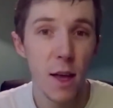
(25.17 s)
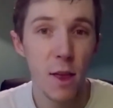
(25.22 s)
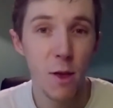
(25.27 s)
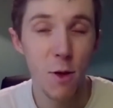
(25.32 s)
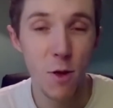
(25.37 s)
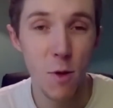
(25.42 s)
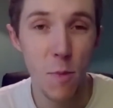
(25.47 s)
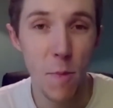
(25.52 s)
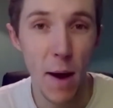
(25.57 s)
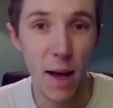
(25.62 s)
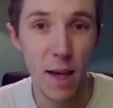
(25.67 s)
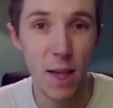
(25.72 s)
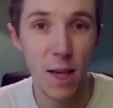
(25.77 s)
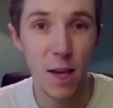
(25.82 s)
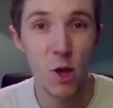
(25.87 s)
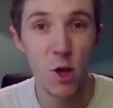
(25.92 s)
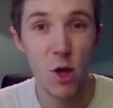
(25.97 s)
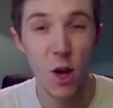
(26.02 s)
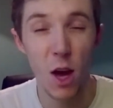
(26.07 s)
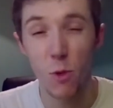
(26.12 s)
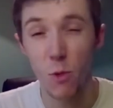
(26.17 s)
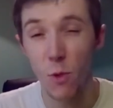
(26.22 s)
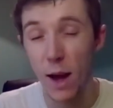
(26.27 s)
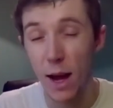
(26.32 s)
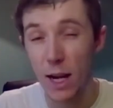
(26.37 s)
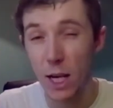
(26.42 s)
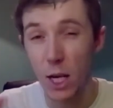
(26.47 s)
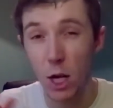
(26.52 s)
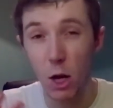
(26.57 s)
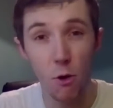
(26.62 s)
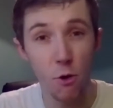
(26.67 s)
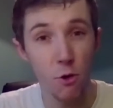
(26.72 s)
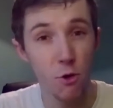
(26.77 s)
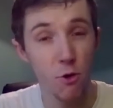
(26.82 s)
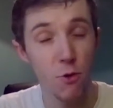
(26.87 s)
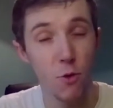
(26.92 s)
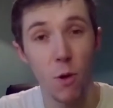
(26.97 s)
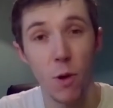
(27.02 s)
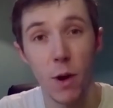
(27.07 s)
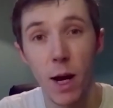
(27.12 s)
to the passage as we kind of go
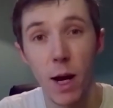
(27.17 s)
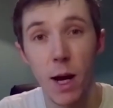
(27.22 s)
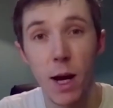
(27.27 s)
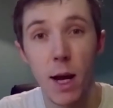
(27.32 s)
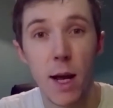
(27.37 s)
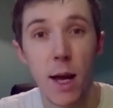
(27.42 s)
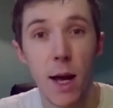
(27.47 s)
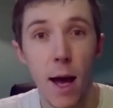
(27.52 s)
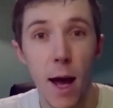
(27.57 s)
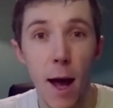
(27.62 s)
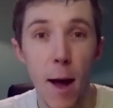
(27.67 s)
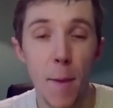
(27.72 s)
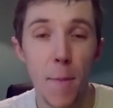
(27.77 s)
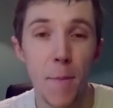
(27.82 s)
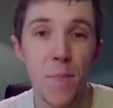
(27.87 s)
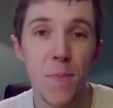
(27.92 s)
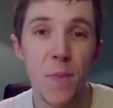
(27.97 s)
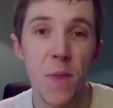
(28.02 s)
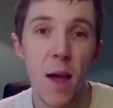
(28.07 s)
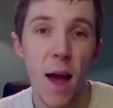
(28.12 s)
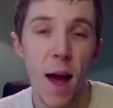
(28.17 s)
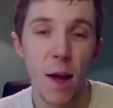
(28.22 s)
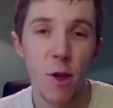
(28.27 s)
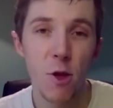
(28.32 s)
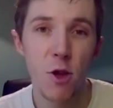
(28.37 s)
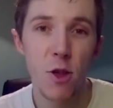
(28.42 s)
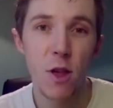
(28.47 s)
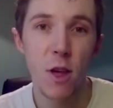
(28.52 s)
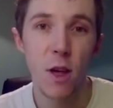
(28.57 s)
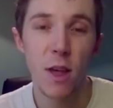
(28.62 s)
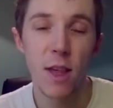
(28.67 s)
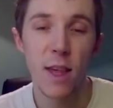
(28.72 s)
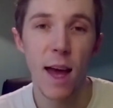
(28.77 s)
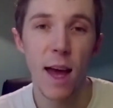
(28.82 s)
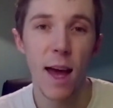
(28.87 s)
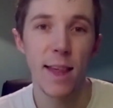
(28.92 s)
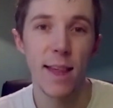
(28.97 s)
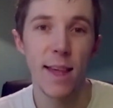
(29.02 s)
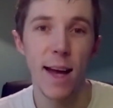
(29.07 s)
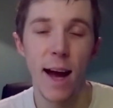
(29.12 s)
through it um, and just set
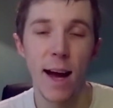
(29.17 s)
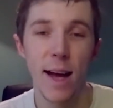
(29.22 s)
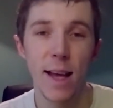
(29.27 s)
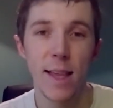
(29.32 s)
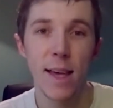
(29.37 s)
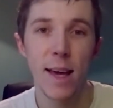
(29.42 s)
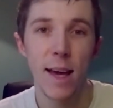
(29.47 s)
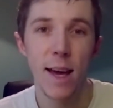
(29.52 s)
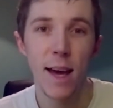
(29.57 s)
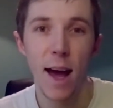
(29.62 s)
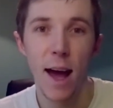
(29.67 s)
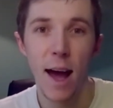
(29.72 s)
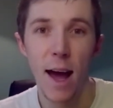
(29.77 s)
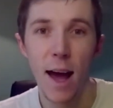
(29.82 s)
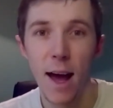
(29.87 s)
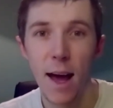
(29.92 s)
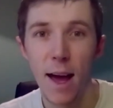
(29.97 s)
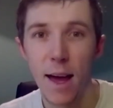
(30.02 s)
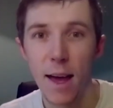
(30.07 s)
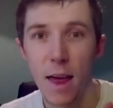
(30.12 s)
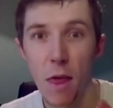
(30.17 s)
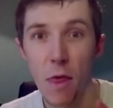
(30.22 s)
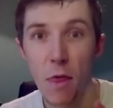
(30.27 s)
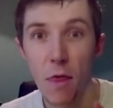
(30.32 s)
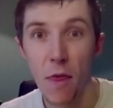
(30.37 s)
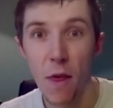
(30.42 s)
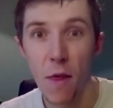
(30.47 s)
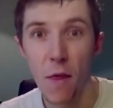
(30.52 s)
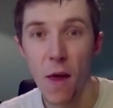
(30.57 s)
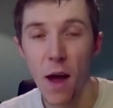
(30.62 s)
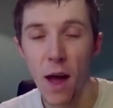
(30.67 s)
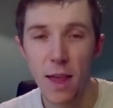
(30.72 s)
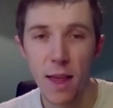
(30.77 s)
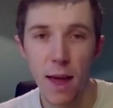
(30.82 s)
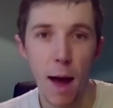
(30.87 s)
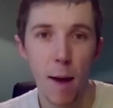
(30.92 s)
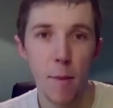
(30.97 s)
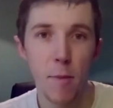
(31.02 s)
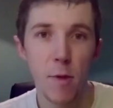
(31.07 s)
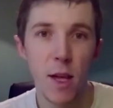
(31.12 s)
aside uh, that that
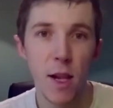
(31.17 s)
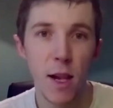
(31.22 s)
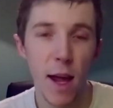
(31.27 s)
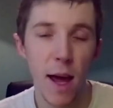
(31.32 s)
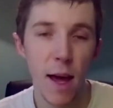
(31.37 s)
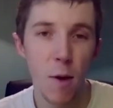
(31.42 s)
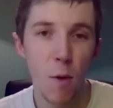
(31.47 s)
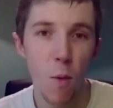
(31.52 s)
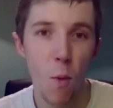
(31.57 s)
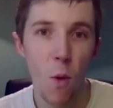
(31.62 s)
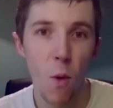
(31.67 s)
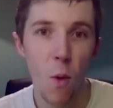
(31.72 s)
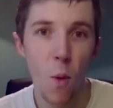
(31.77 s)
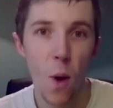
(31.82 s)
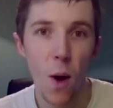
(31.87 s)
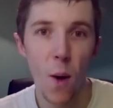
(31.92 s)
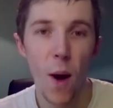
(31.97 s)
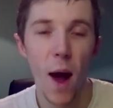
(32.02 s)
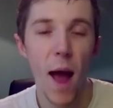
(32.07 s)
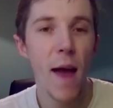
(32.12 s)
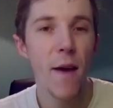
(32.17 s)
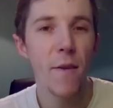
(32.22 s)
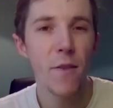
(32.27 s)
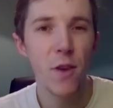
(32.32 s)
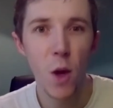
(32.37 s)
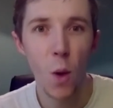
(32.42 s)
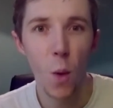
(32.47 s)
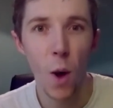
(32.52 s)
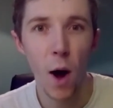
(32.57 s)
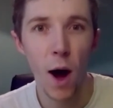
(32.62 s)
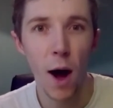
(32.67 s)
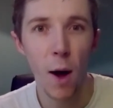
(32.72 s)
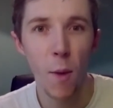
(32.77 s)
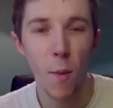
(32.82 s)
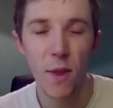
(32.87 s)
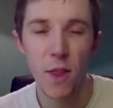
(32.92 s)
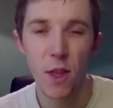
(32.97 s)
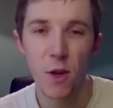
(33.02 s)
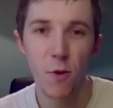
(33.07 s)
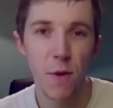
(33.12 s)
time today, wherever you are,
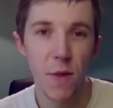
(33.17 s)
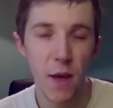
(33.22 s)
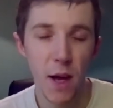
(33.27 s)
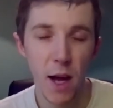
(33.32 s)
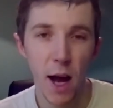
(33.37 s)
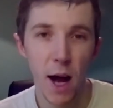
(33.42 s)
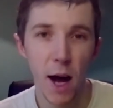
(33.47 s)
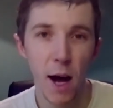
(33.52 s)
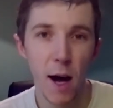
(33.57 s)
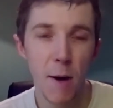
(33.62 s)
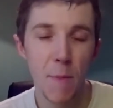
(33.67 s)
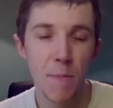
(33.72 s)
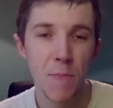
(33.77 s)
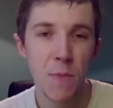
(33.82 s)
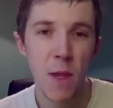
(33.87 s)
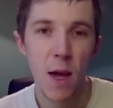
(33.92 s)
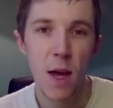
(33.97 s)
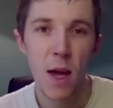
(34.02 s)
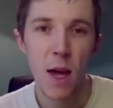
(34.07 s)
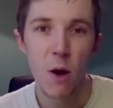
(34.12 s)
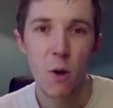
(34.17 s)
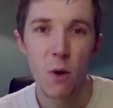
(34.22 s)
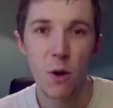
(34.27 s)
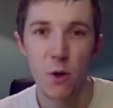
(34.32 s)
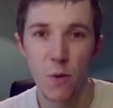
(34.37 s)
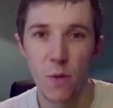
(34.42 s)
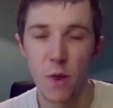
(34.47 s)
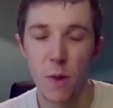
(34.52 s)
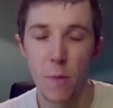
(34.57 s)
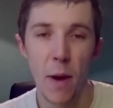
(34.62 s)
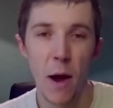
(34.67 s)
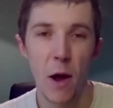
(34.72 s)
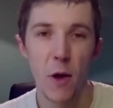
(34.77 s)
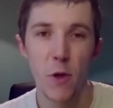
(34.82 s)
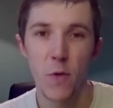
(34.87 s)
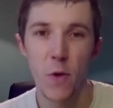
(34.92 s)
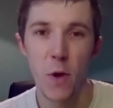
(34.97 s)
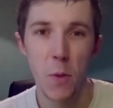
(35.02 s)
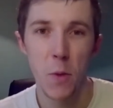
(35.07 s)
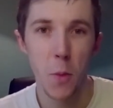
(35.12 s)
whether you're in the car, whether you're in the
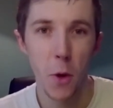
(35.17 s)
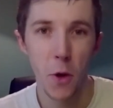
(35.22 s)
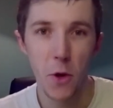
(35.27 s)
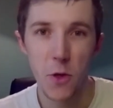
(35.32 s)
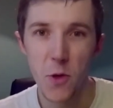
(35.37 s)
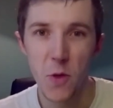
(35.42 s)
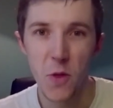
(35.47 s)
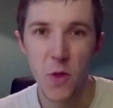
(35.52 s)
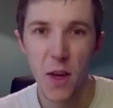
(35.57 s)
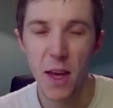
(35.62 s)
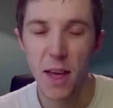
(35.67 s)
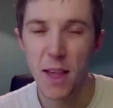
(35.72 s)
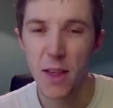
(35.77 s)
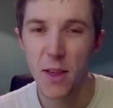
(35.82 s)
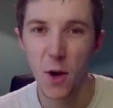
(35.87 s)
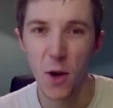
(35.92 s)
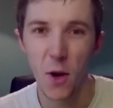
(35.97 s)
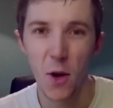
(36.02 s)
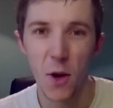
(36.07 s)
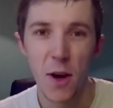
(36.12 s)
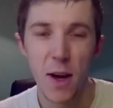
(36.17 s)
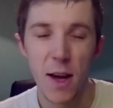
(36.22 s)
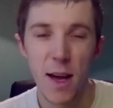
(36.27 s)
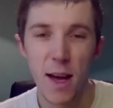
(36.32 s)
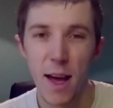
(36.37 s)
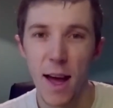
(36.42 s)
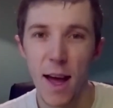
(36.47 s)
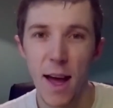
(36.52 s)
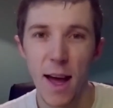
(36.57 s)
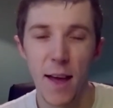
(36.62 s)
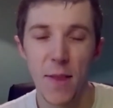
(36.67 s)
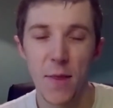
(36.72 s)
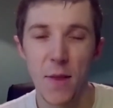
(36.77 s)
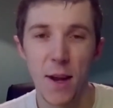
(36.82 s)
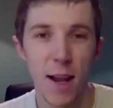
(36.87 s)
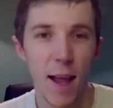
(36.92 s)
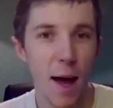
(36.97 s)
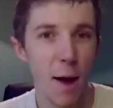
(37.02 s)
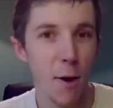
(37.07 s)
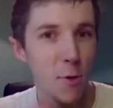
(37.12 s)
bathroom watching this, or uh, in the
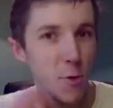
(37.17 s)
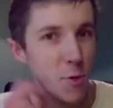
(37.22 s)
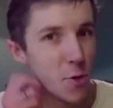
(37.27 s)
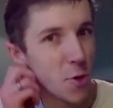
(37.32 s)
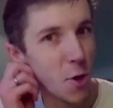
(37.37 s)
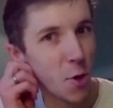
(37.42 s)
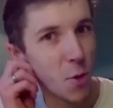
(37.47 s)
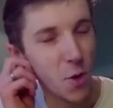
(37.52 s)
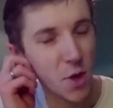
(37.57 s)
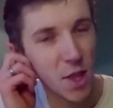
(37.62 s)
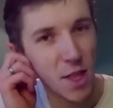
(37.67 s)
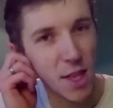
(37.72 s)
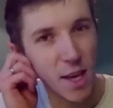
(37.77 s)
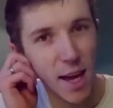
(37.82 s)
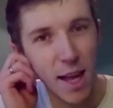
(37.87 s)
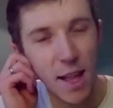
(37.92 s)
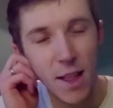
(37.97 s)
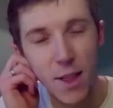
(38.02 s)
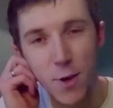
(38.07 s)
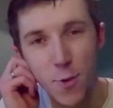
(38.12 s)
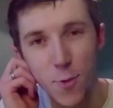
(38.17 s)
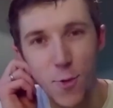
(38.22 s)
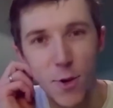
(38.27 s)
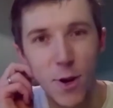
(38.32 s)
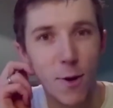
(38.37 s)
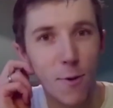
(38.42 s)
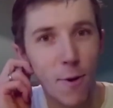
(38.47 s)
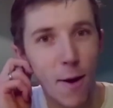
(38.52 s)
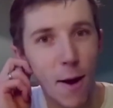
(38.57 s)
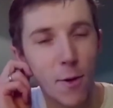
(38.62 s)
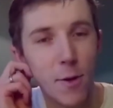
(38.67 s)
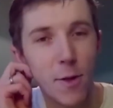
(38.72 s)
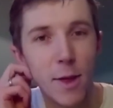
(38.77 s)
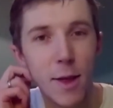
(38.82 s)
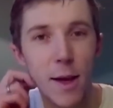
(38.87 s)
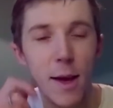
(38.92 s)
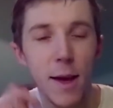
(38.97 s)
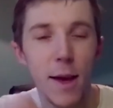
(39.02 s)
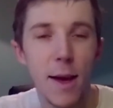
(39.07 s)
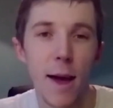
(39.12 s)
lounge, or whether the kids are running around
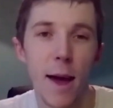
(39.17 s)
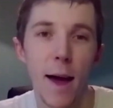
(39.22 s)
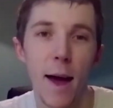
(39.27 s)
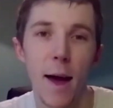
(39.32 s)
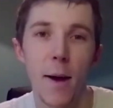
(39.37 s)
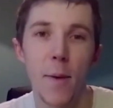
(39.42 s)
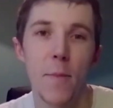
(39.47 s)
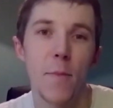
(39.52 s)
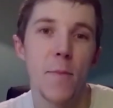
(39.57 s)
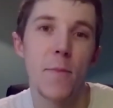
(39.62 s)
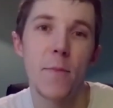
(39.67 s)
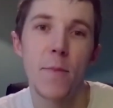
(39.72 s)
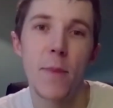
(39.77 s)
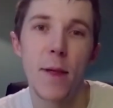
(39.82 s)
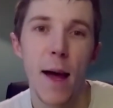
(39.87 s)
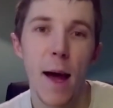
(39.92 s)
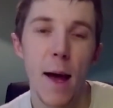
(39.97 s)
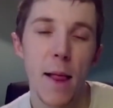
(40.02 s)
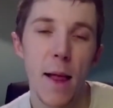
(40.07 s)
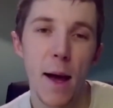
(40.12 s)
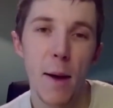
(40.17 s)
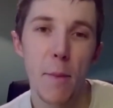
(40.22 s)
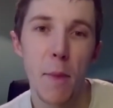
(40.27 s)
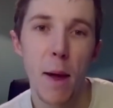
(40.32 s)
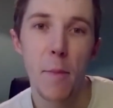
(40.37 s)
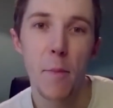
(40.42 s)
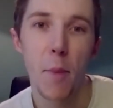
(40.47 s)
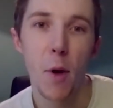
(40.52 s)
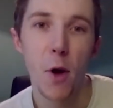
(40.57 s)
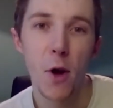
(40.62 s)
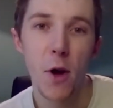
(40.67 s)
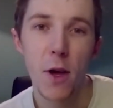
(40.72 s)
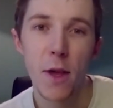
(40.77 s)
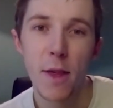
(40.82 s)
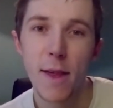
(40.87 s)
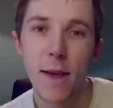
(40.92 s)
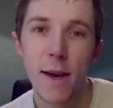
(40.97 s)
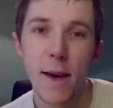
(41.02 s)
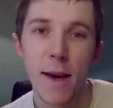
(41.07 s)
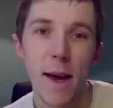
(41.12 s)
um, like, like, like
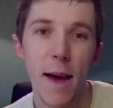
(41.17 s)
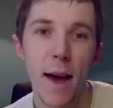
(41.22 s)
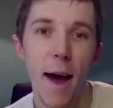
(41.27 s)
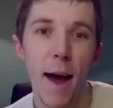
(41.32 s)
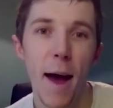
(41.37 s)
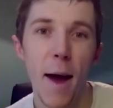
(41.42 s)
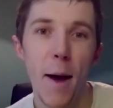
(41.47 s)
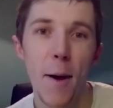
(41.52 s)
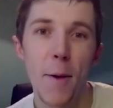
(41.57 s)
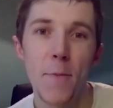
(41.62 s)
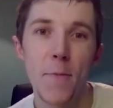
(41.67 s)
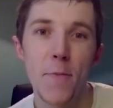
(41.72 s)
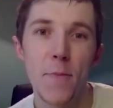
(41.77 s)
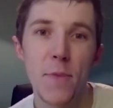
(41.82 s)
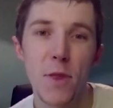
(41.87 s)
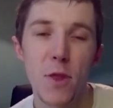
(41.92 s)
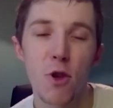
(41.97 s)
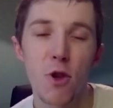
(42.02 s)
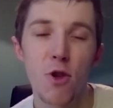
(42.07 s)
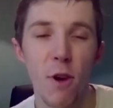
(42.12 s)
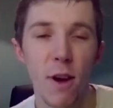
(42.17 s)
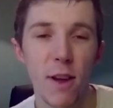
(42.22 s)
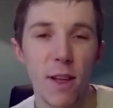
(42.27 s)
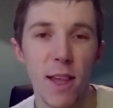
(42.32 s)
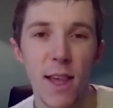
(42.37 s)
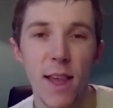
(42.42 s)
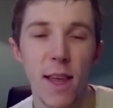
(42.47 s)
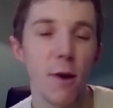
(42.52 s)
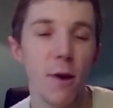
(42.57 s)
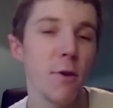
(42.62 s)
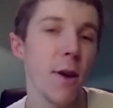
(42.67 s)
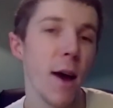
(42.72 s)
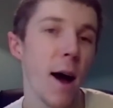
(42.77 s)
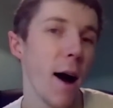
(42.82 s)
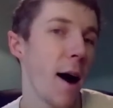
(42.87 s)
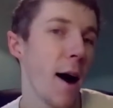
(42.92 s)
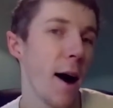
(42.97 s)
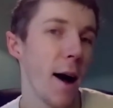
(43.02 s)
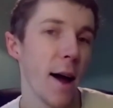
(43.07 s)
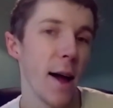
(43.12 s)
bonkers, um, just try and still your
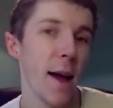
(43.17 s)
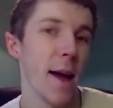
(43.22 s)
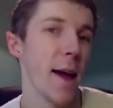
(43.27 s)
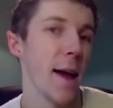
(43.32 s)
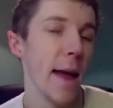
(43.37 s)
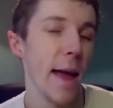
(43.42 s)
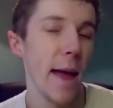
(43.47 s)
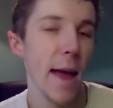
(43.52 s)
heart uh,